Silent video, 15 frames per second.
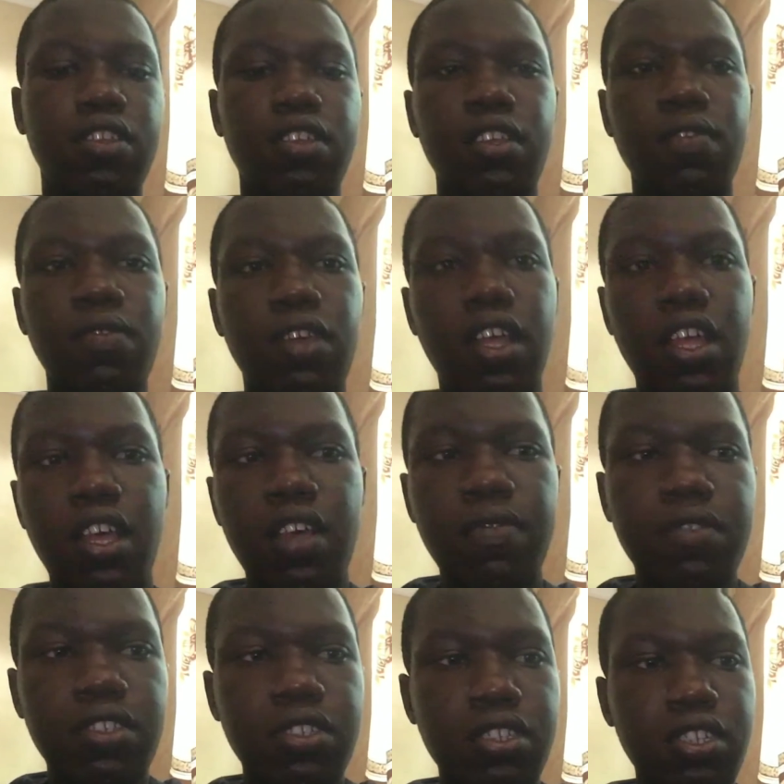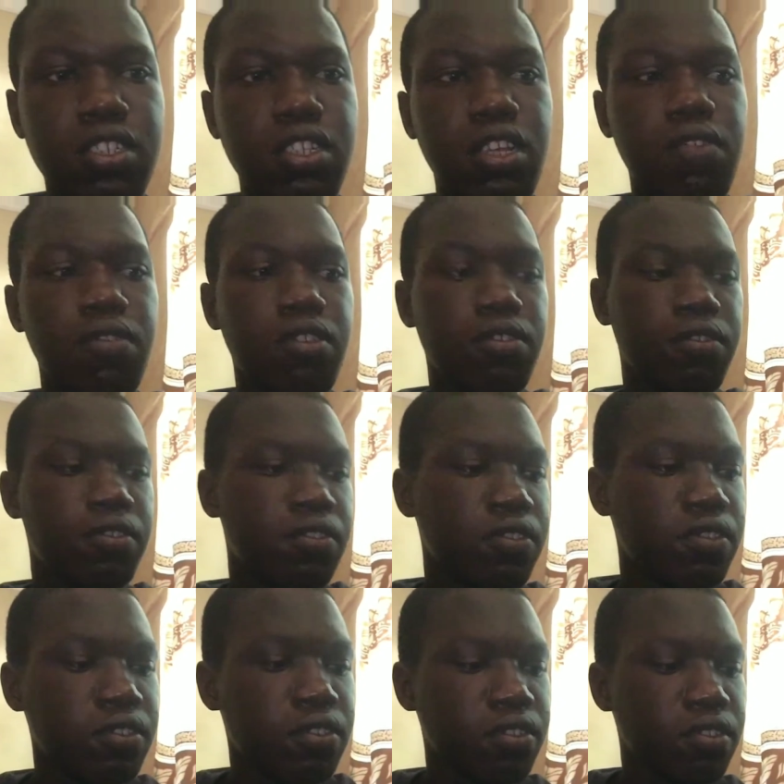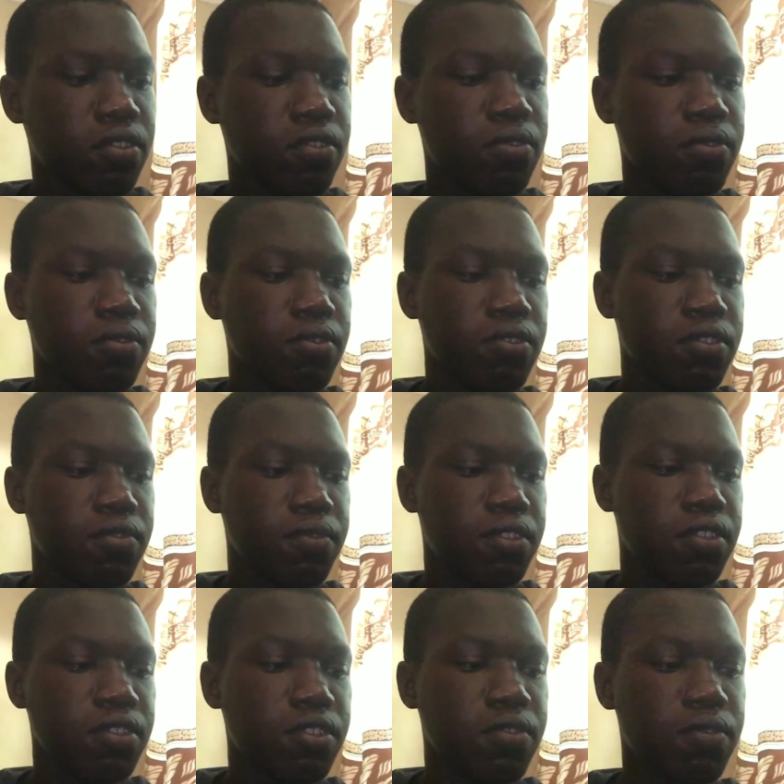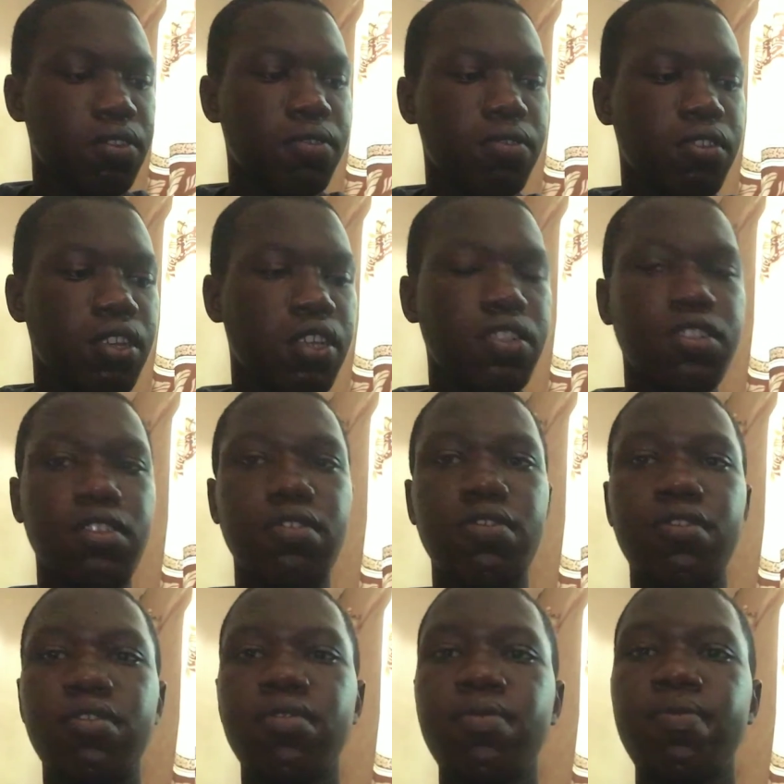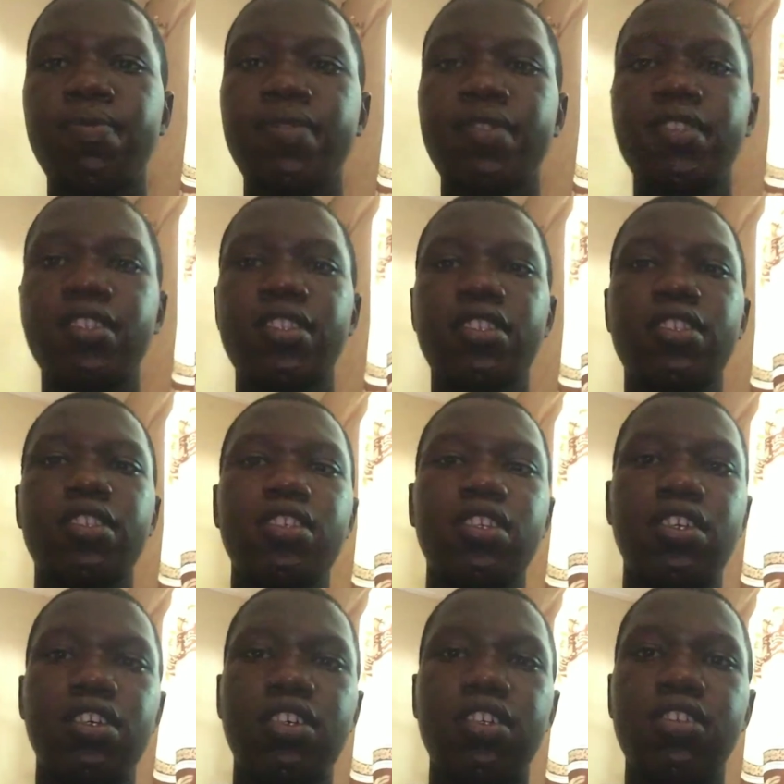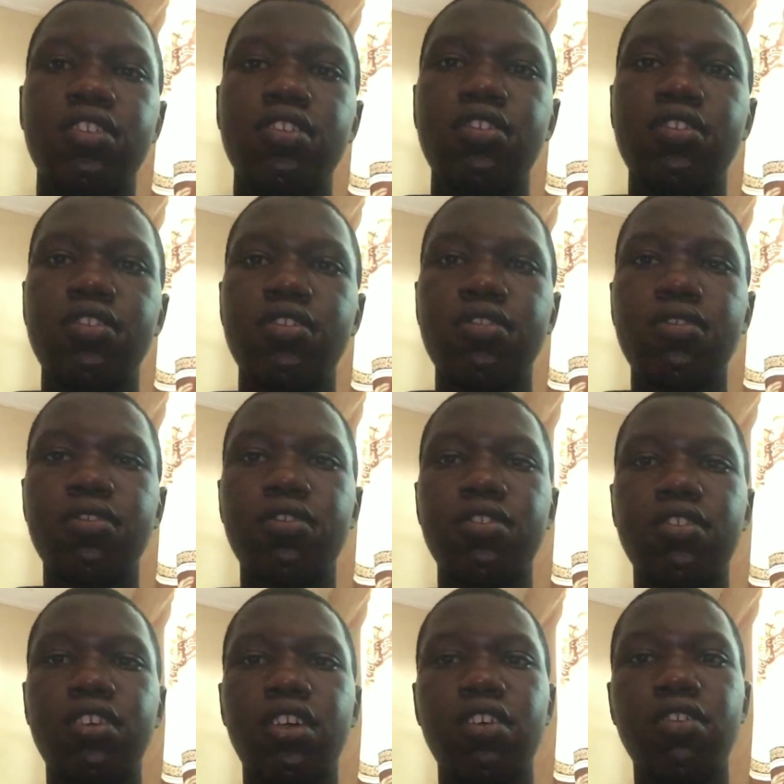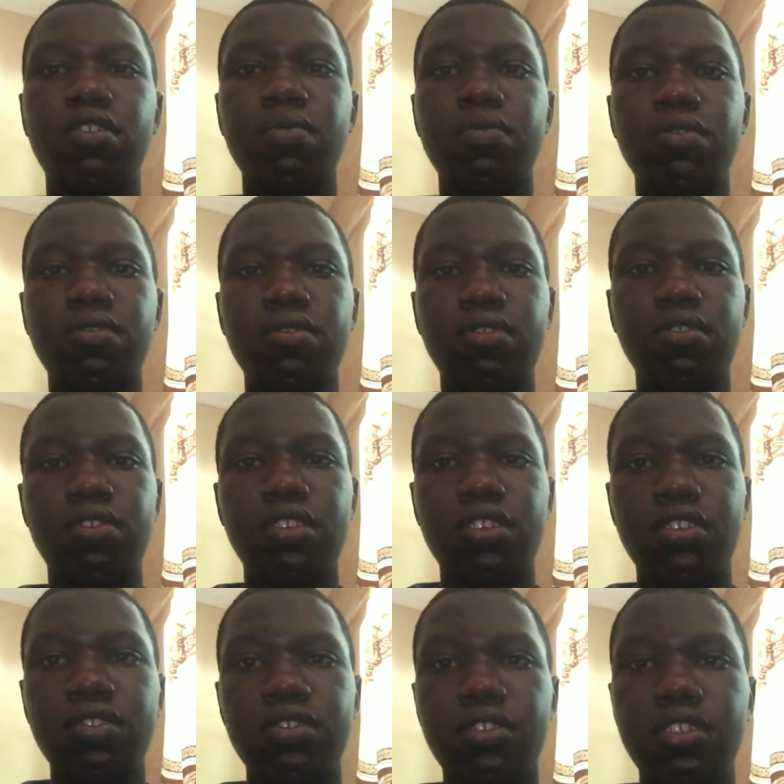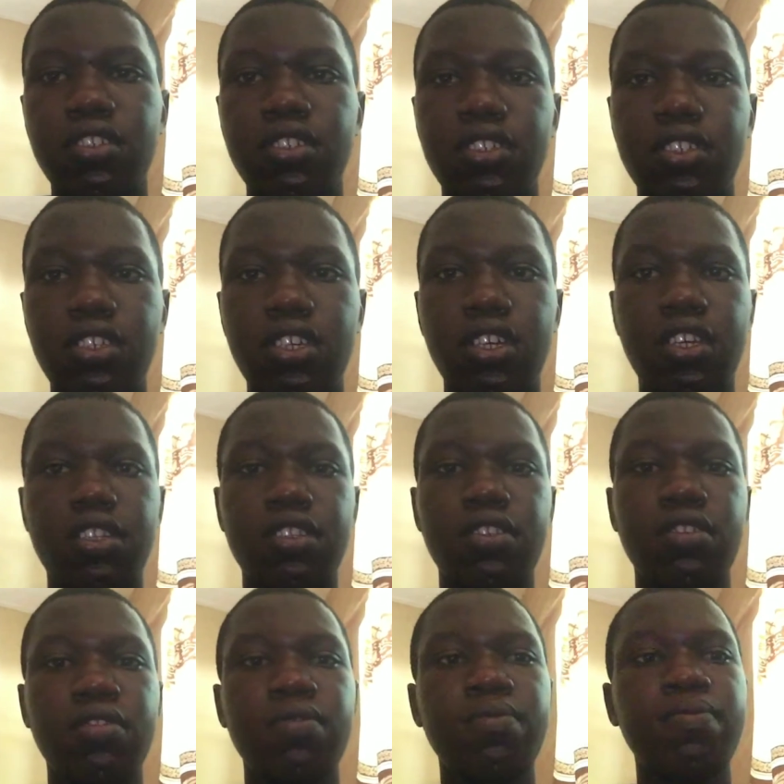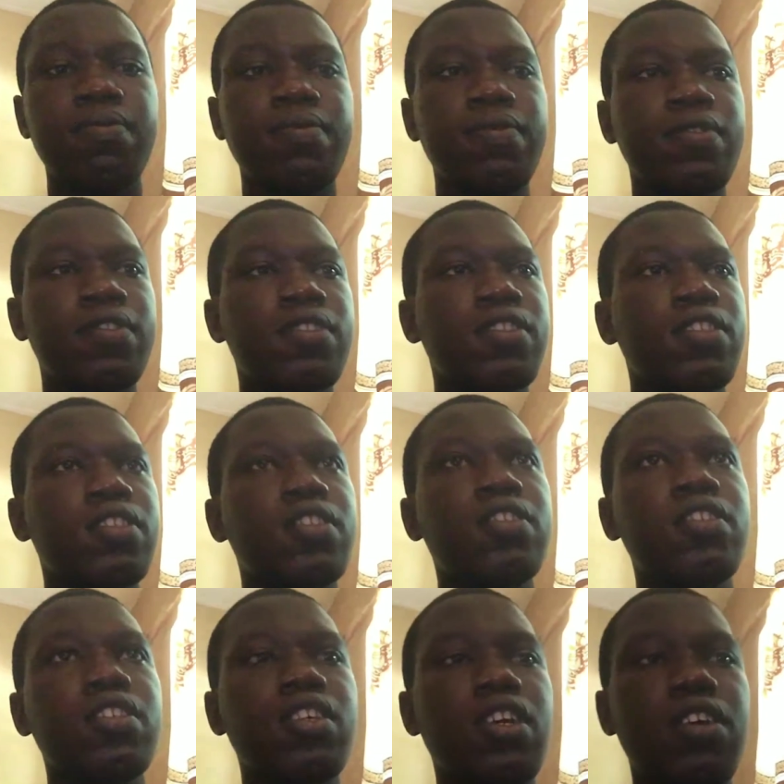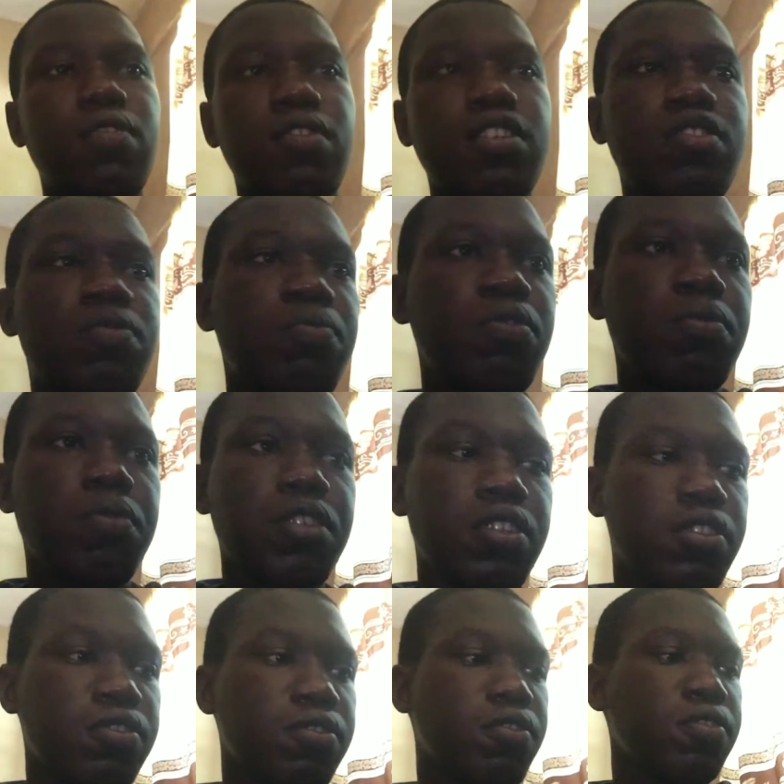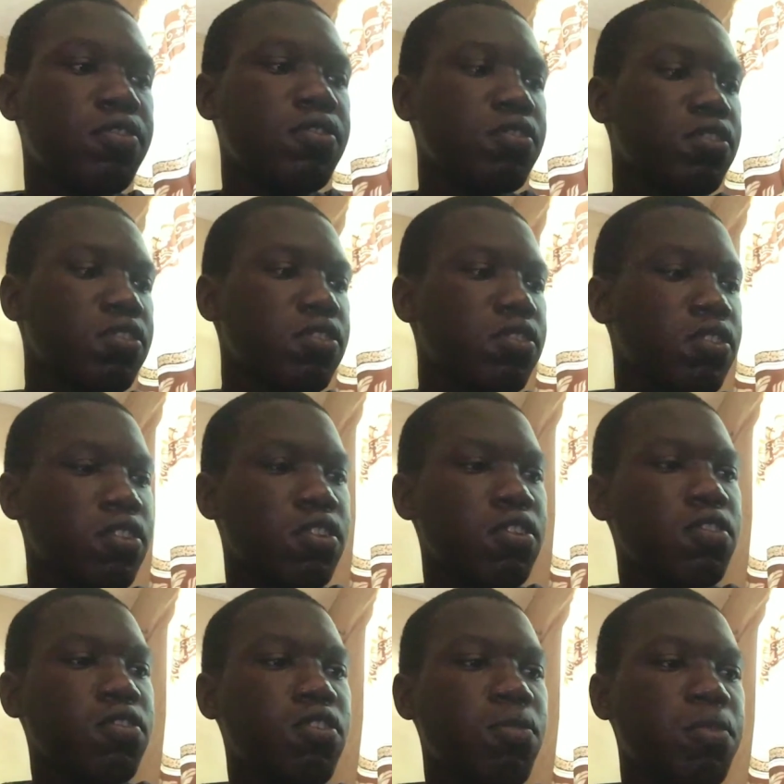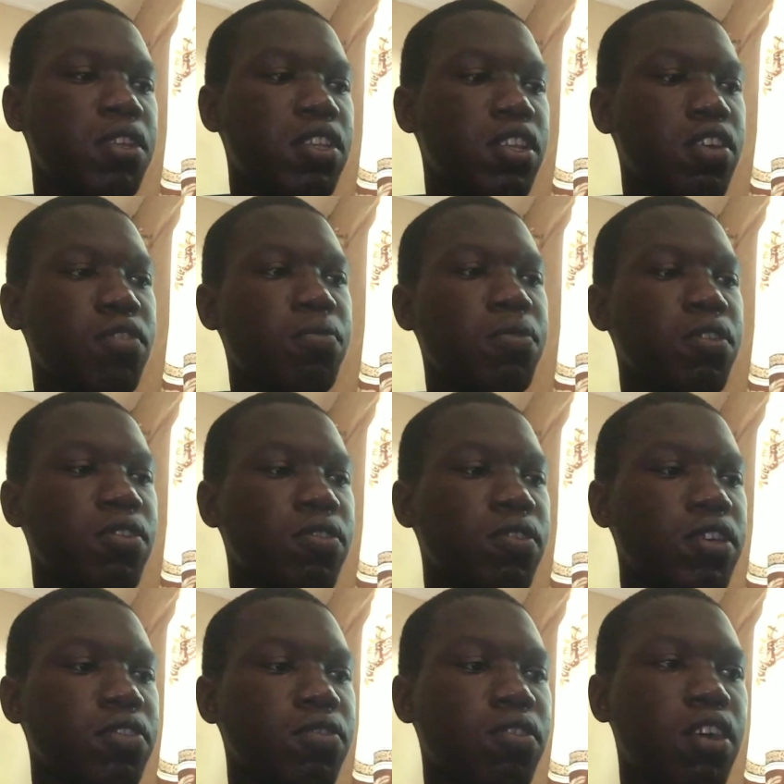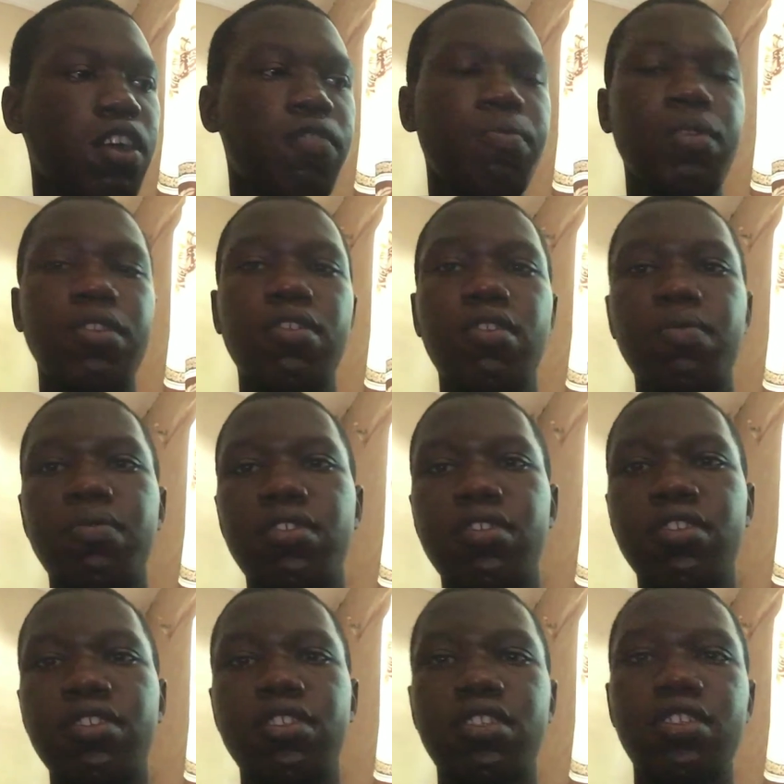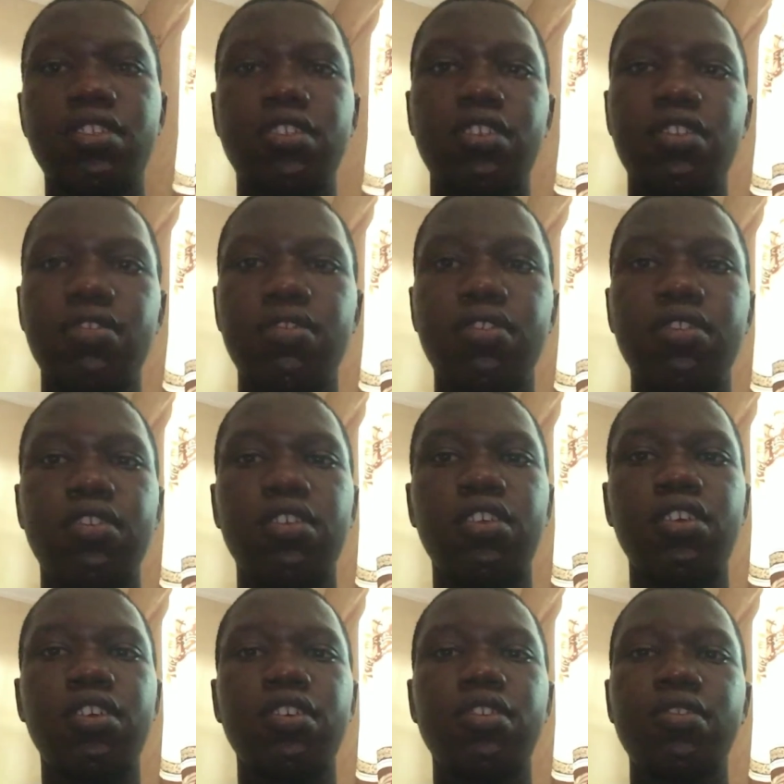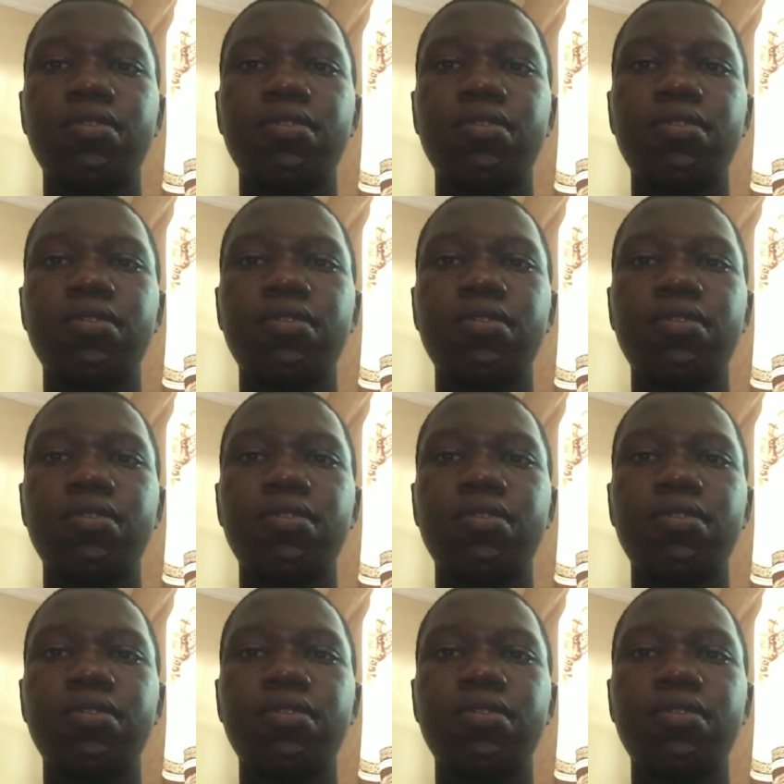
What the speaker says: If I have the chance, I will do those videos for you guys, you know. Yeah, so I hope you all enjoying the day. And yeah, what's popping, you know? Comment down below what you have been up to these days, you know.